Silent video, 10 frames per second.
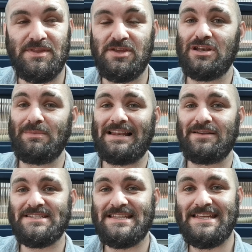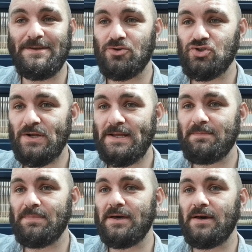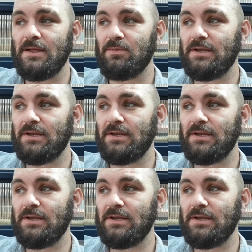whether you're going to be allowed to eat or drink, but I